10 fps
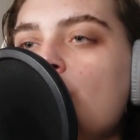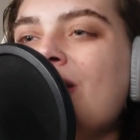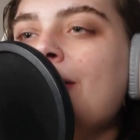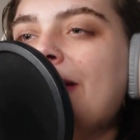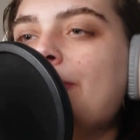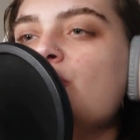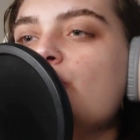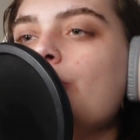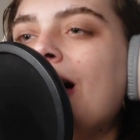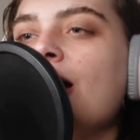many people
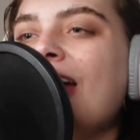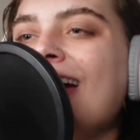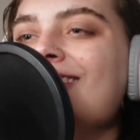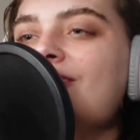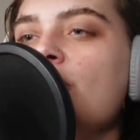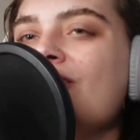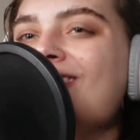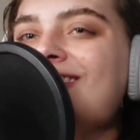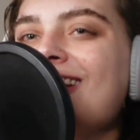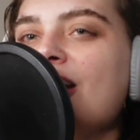do podcasts all of
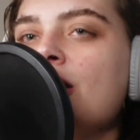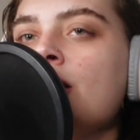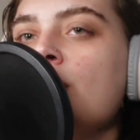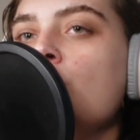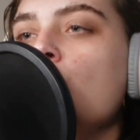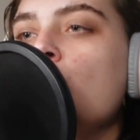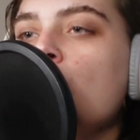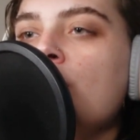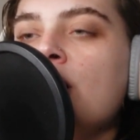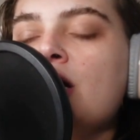a sudden,
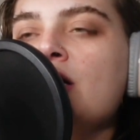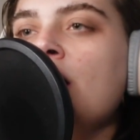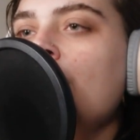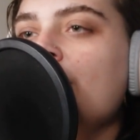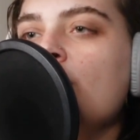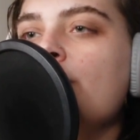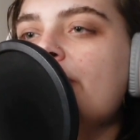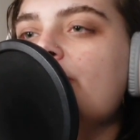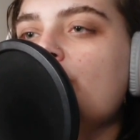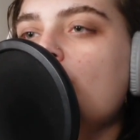or
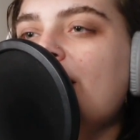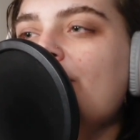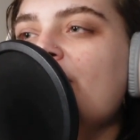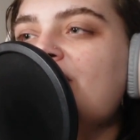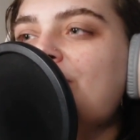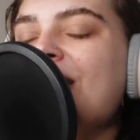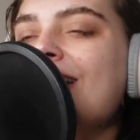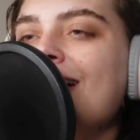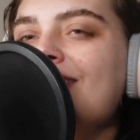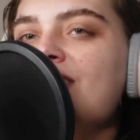audiobooks or whatever. It's
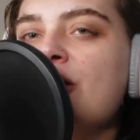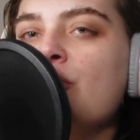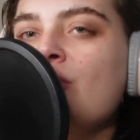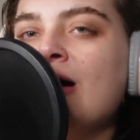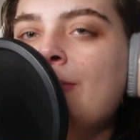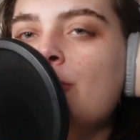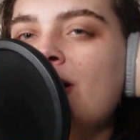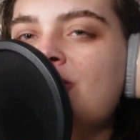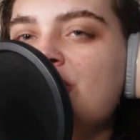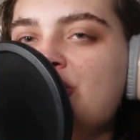because they grew up
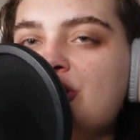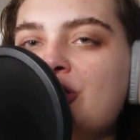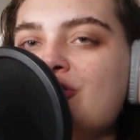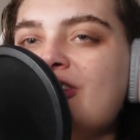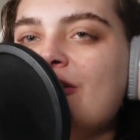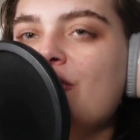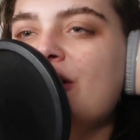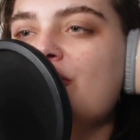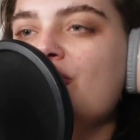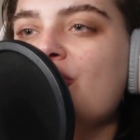watching shows like
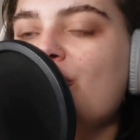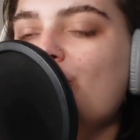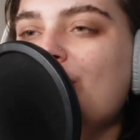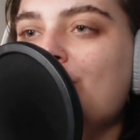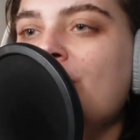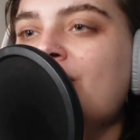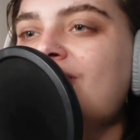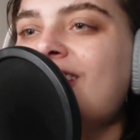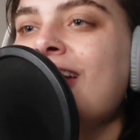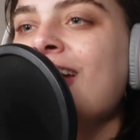Frasier and the
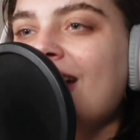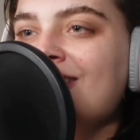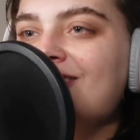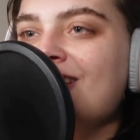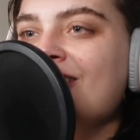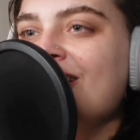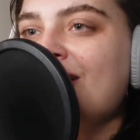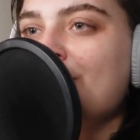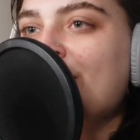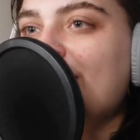reruns, and suddenly
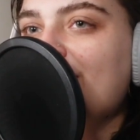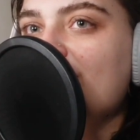it became